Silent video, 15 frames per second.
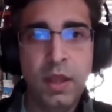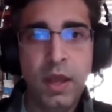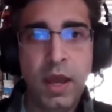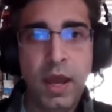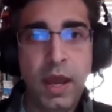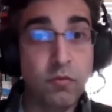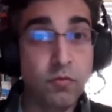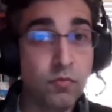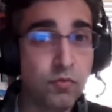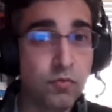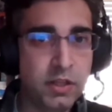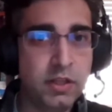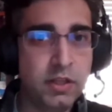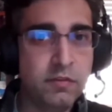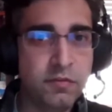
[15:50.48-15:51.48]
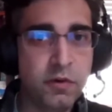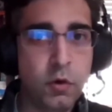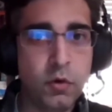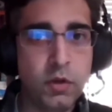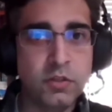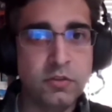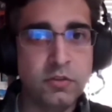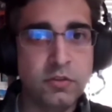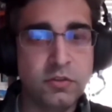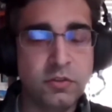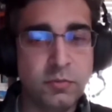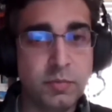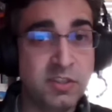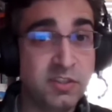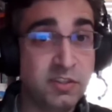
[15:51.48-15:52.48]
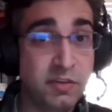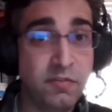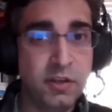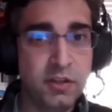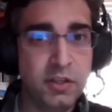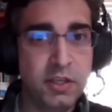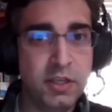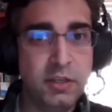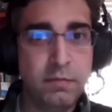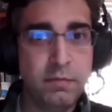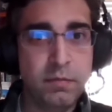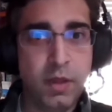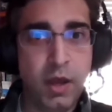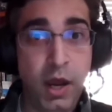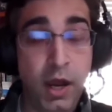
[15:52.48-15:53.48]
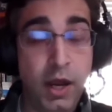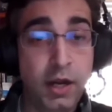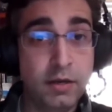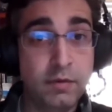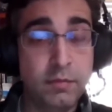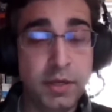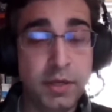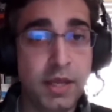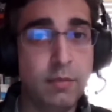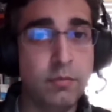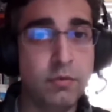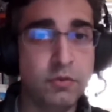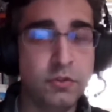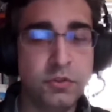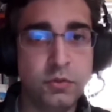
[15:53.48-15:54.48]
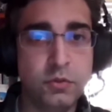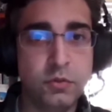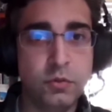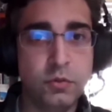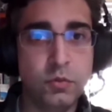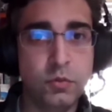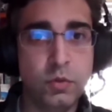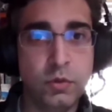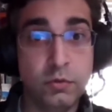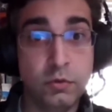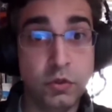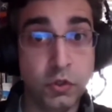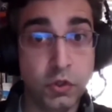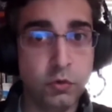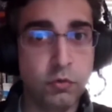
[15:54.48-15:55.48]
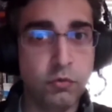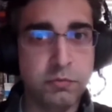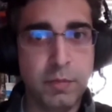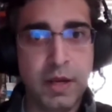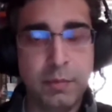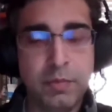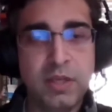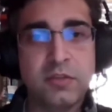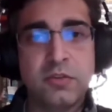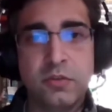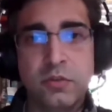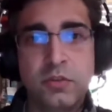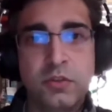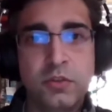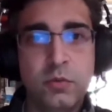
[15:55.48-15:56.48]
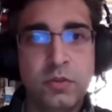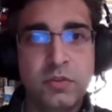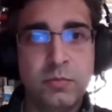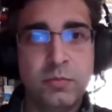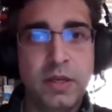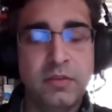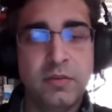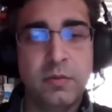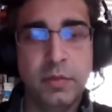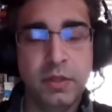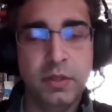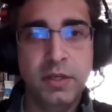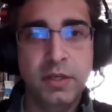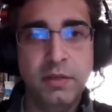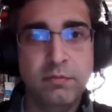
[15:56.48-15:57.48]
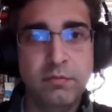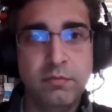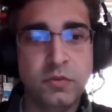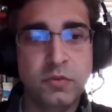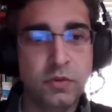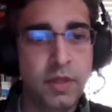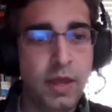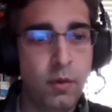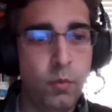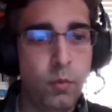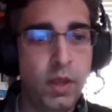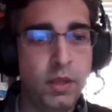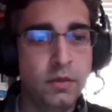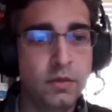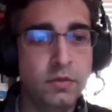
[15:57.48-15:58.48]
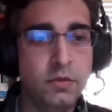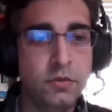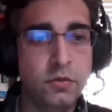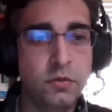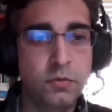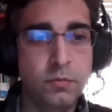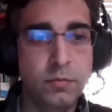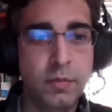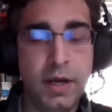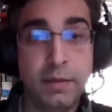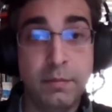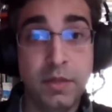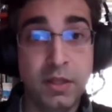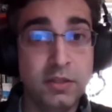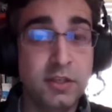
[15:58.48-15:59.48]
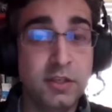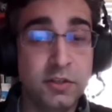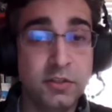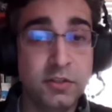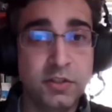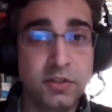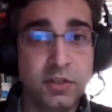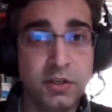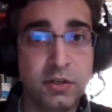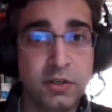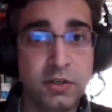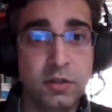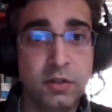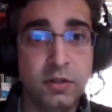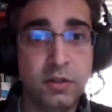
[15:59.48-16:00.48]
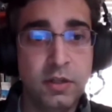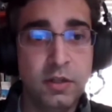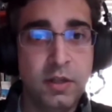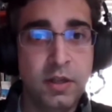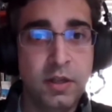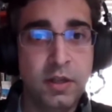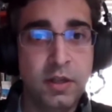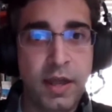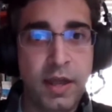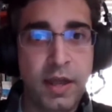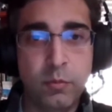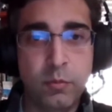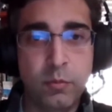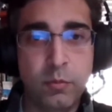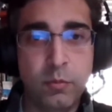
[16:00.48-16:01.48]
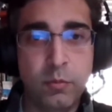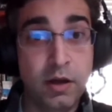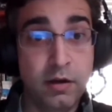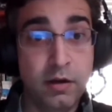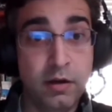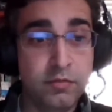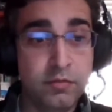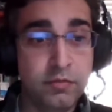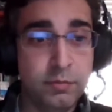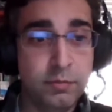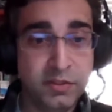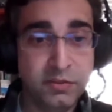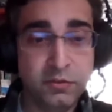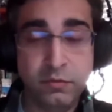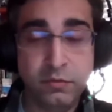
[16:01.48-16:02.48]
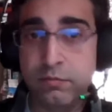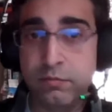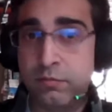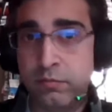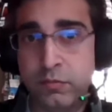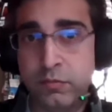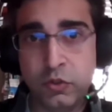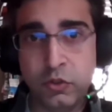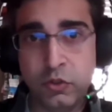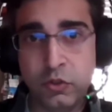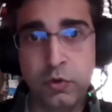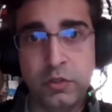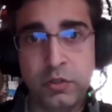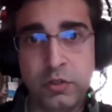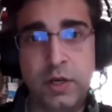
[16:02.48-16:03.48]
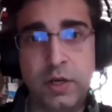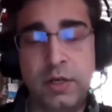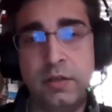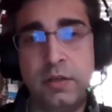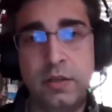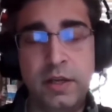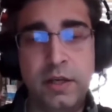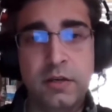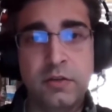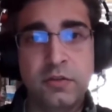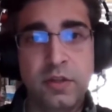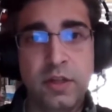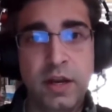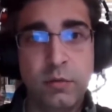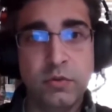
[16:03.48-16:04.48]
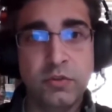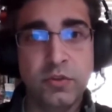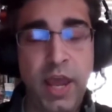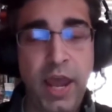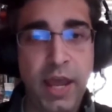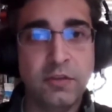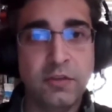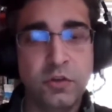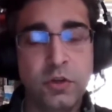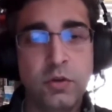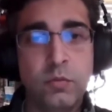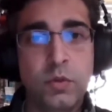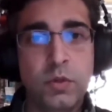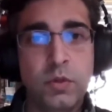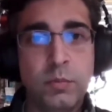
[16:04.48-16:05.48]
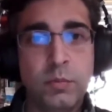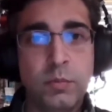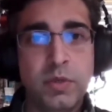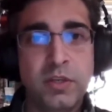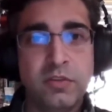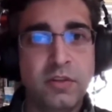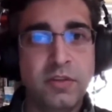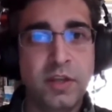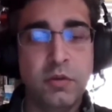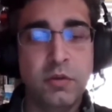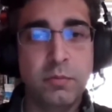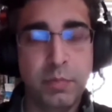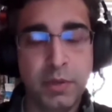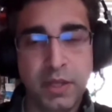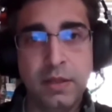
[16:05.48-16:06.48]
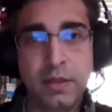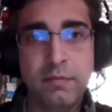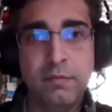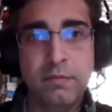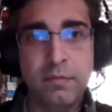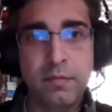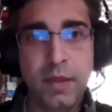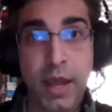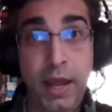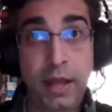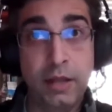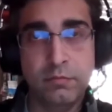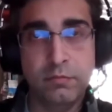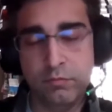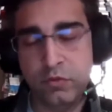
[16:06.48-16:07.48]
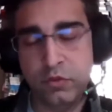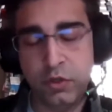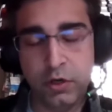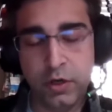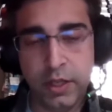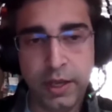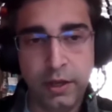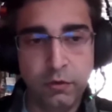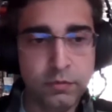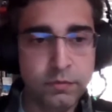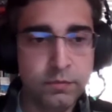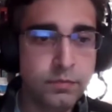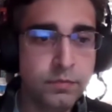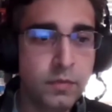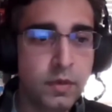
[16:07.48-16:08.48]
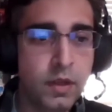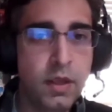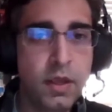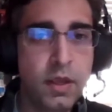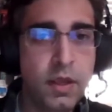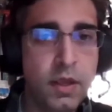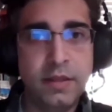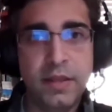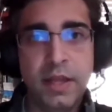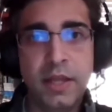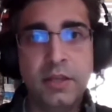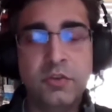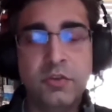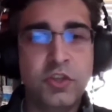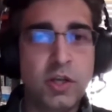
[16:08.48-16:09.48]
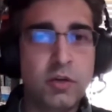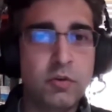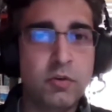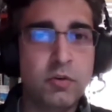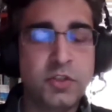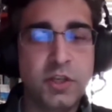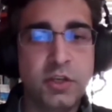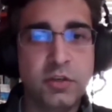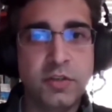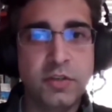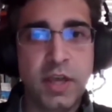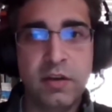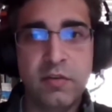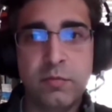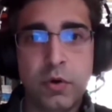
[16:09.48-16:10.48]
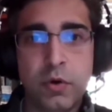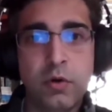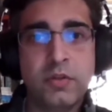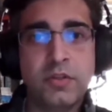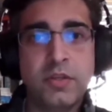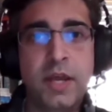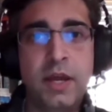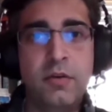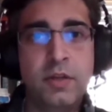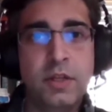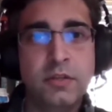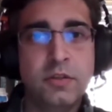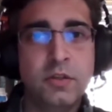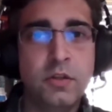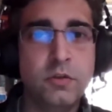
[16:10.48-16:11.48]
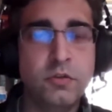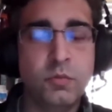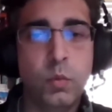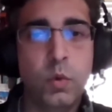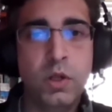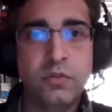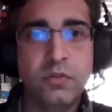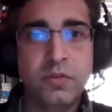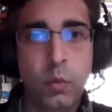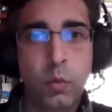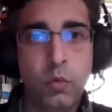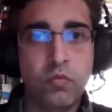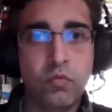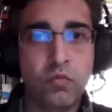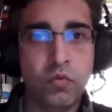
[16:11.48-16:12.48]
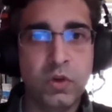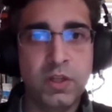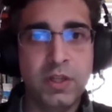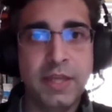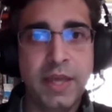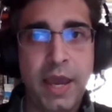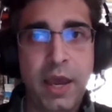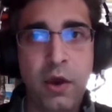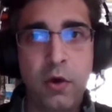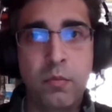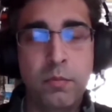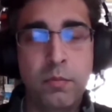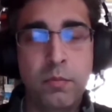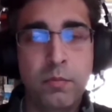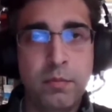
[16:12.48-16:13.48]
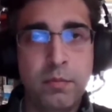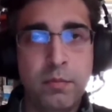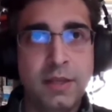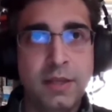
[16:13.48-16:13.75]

I really focused specifically on being able to use my pistol to its best ability. So that went to my military skill output of pistol, 2 points right into there, so that I was as good with a pistol as I could be at starting out. And then general skills kind of broke down into those ones that would really help me